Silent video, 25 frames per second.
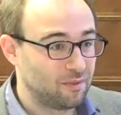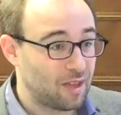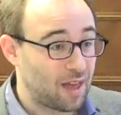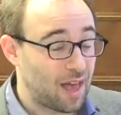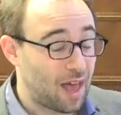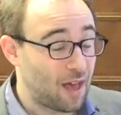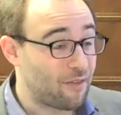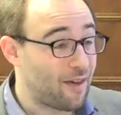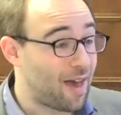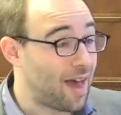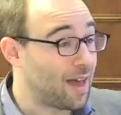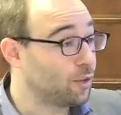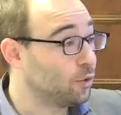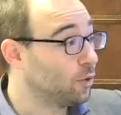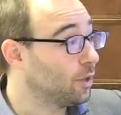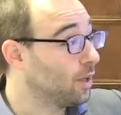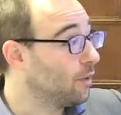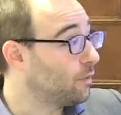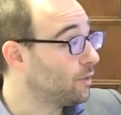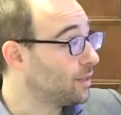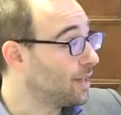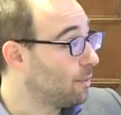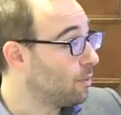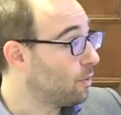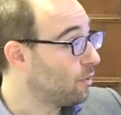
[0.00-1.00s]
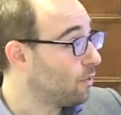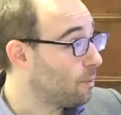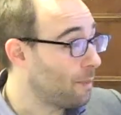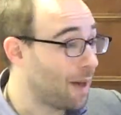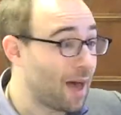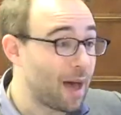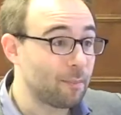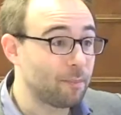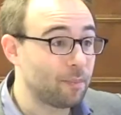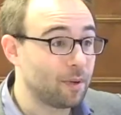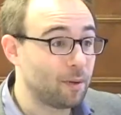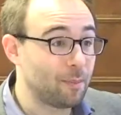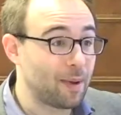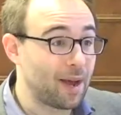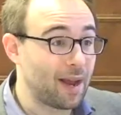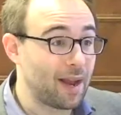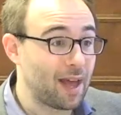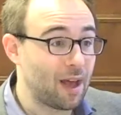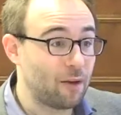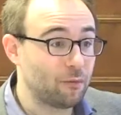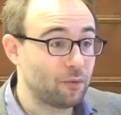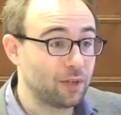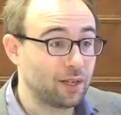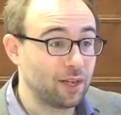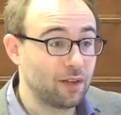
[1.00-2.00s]
have had to give some of them up and might
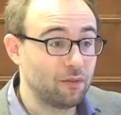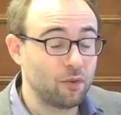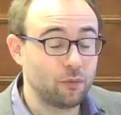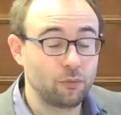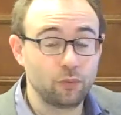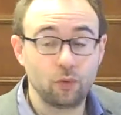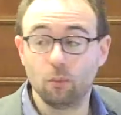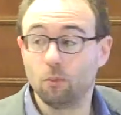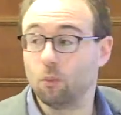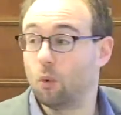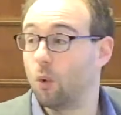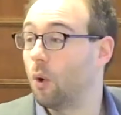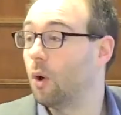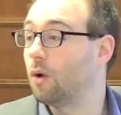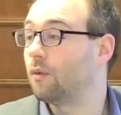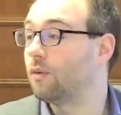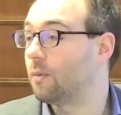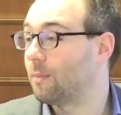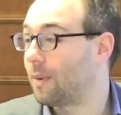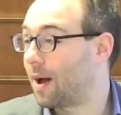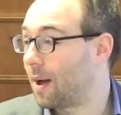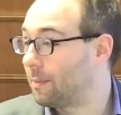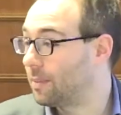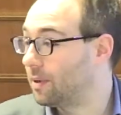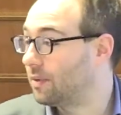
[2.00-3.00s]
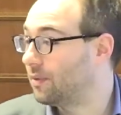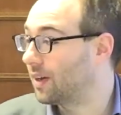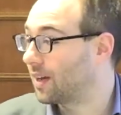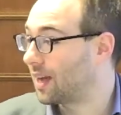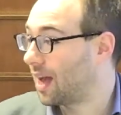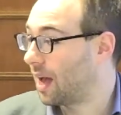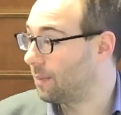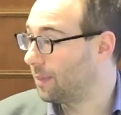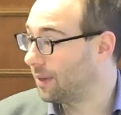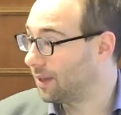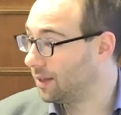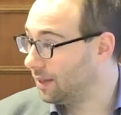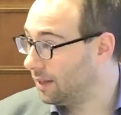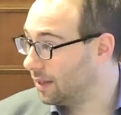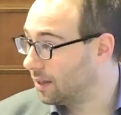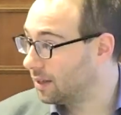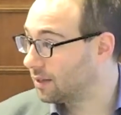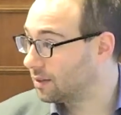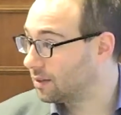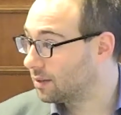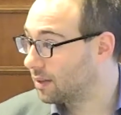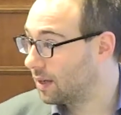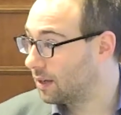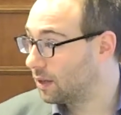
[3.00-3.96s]
have to give a few more of them up in the coming years.